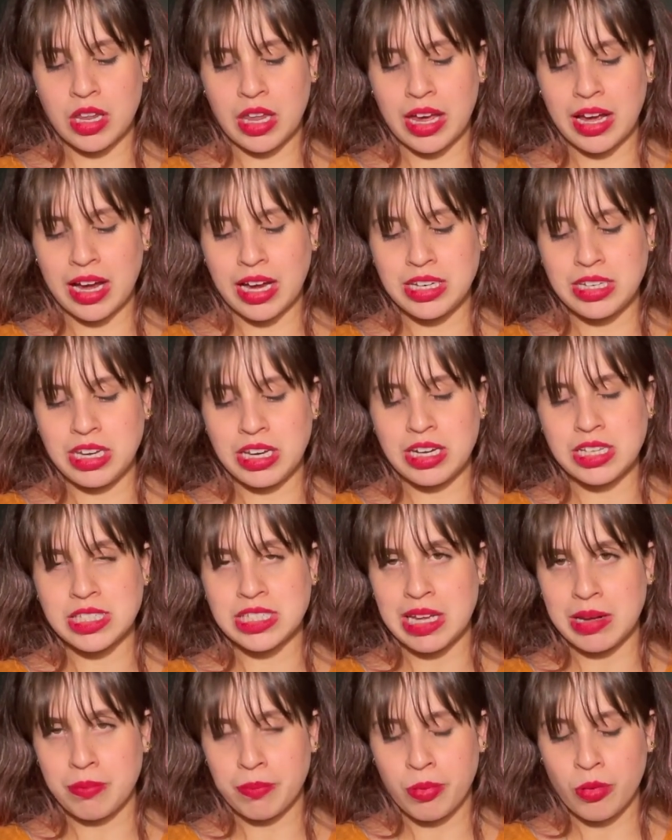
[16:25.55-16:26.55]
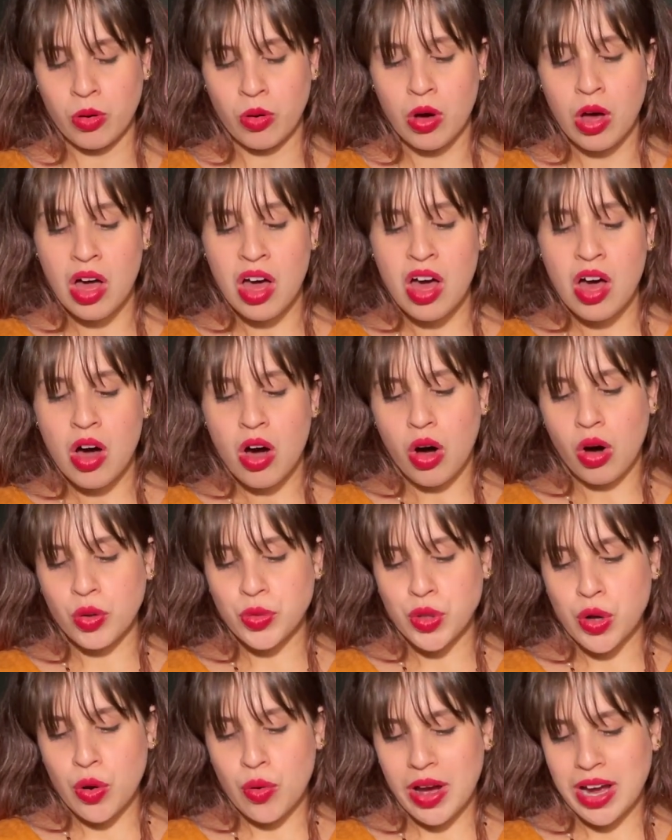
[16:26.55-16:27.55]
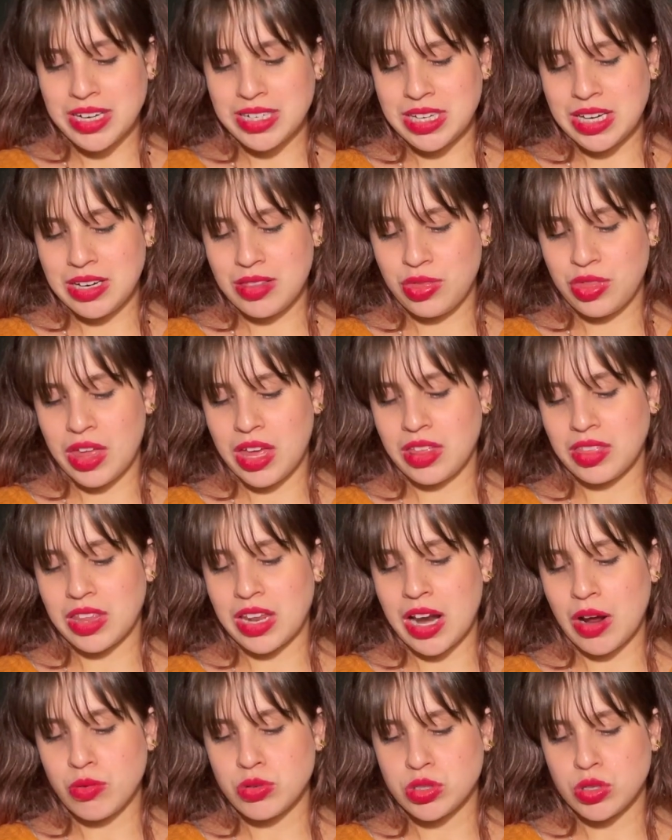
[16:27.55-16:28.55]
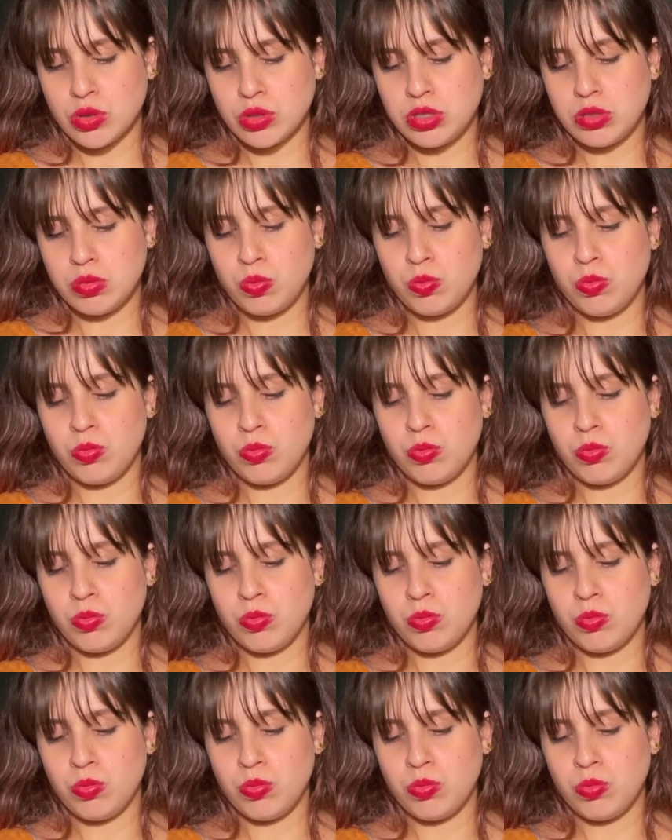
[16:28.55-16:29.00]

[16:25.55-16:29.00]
Like, I did a sample, although I did think that I was going to